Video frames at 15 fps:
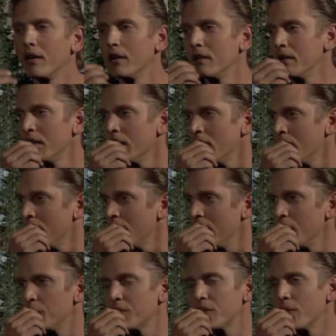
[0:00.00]
it and
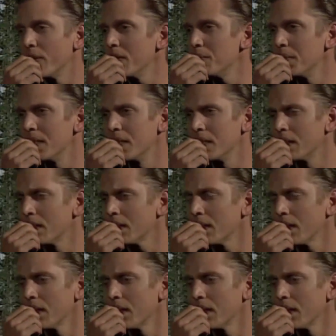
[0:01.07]
and it was a great meeting.